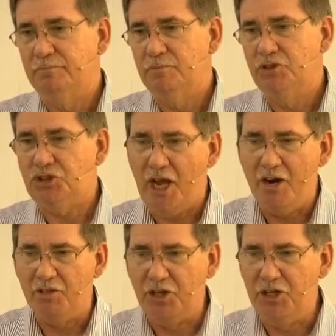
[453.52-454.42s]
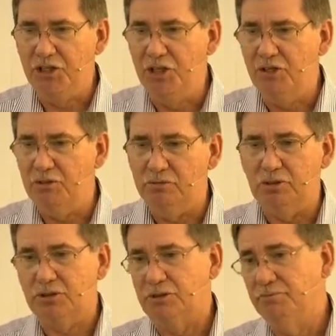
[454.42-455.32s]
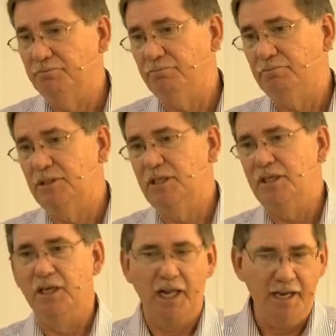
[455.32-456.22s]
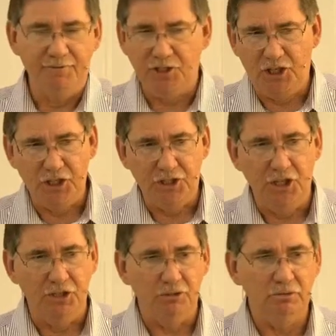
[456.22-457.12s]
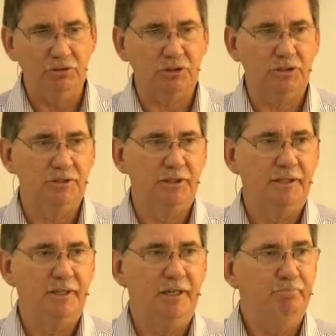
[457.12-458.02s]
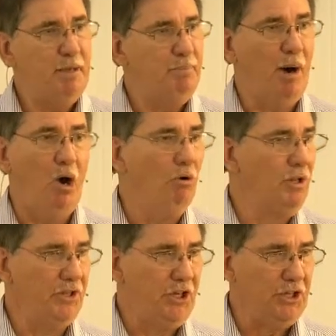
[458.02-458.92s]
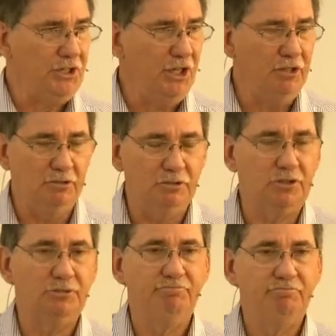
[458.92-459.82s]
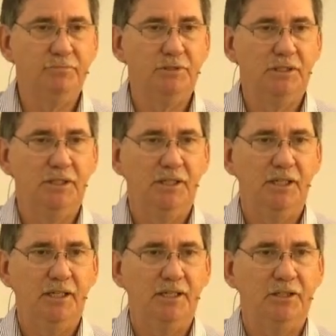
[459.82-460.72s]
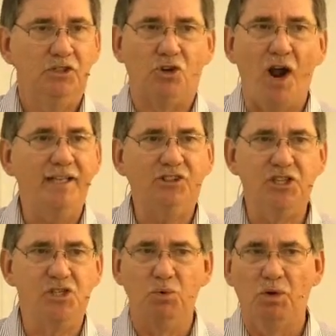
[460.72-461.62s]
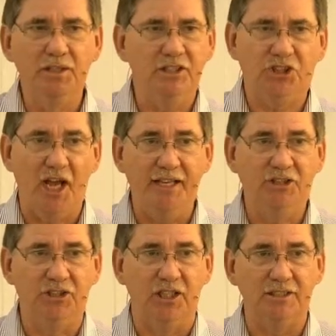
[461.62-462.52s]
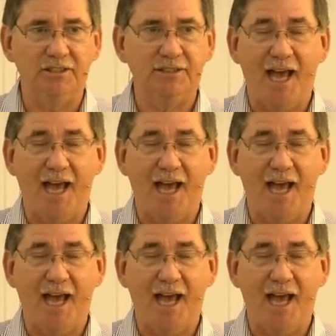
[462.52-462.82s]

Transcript: Share the good news. Live the good news. Be bold in the good news. Christ is the one that changes us.